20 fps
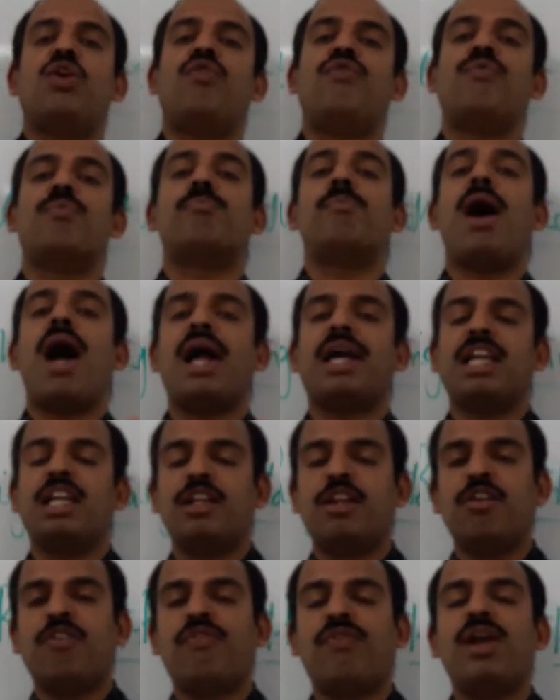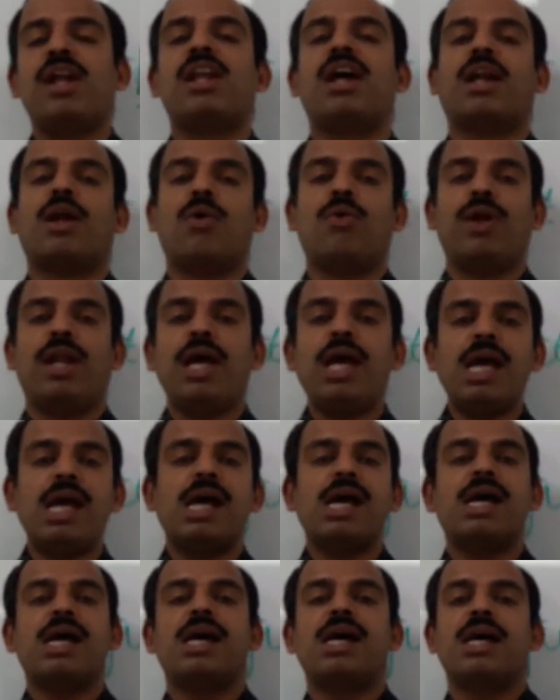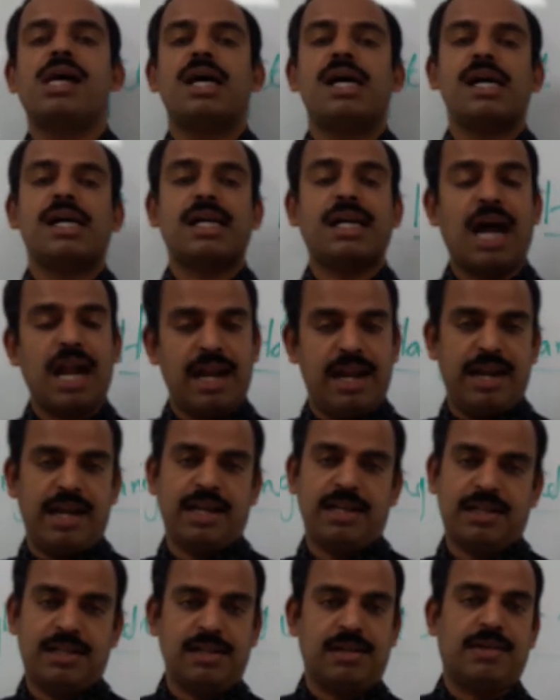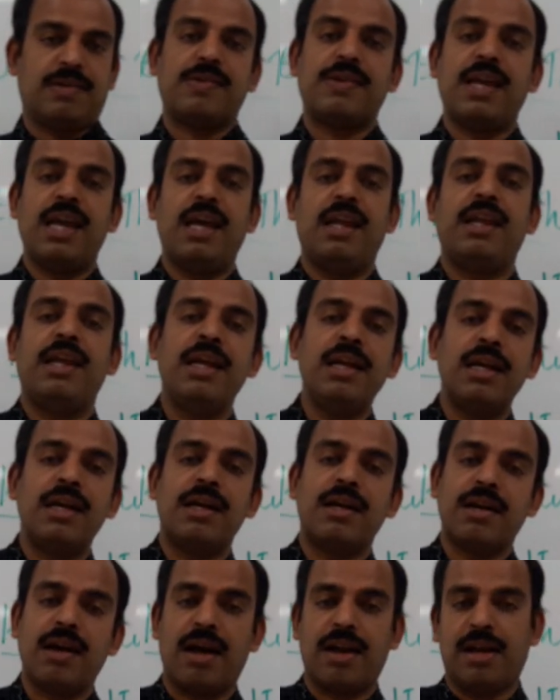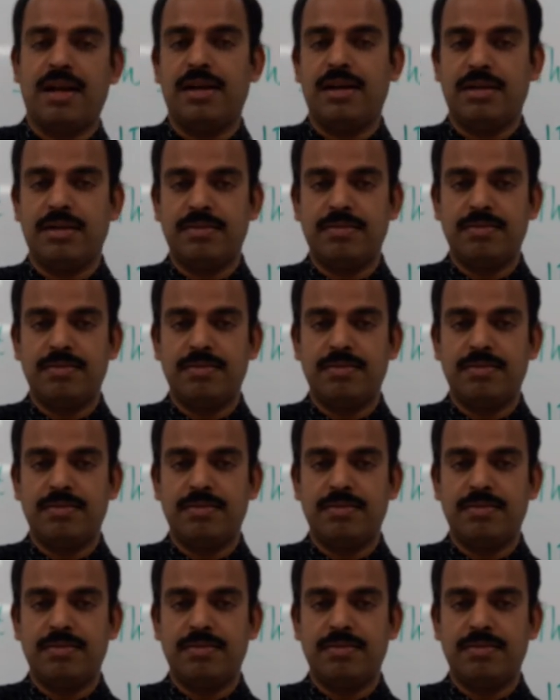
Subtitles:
of magnetic field around a conductor carrying current.